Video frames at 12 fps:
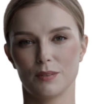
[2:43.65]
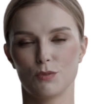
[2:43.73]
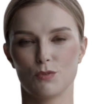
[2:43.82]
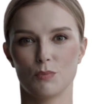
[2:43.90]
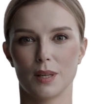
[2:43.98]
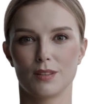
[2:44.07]

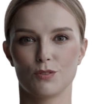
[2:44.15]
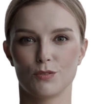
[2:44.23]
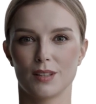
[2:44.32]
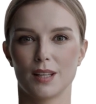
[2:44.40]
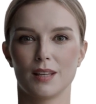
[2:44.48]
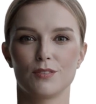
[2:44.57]
you might
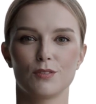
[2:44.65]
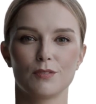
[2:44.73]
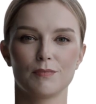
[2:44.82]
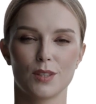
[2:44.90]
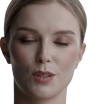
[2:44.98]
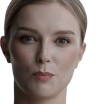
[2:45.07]
agree not to
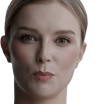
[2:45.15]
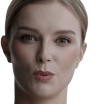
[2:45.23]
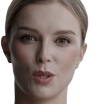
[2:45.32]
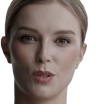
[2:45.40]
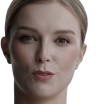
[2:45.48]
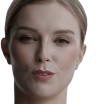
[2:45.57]
develop or
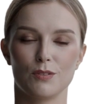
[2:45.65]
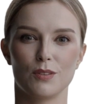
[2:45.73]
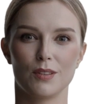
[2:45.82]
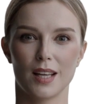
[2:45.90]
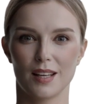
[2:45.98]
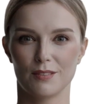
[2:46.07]
alter the
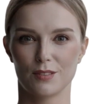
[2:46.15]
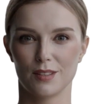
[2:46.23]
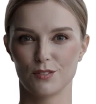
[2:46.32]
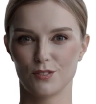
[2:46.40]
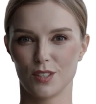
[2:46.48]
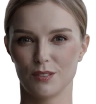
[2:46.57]
land in
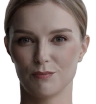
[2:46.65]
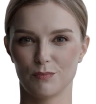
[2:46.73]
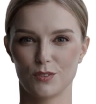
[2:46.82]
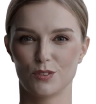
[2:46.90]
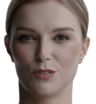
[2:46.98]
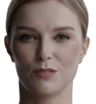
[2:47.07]
exchange for
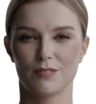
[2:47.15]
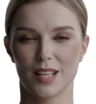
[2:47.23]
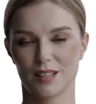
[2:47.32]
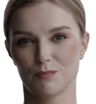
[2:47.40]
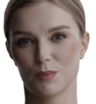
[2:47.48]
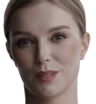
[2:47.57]
certain
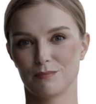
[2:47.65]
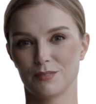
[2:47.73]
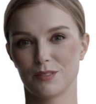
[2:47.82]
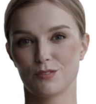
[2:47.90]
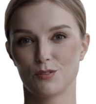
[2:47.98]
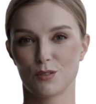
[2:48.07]
tax
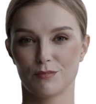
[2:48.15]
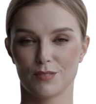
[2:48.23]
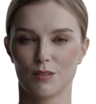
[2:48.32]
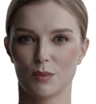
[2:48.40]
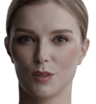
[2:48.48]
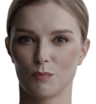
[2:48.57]
benefits or
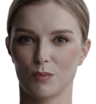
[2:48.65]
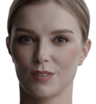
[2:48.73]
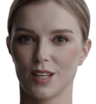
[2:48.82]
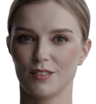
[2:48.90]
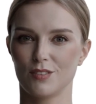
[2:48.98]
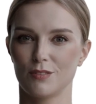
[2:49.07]
environmental
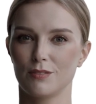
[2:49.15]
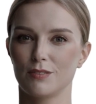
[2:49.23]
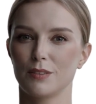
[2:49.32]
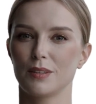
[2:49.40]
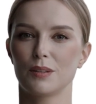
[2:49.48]
protections.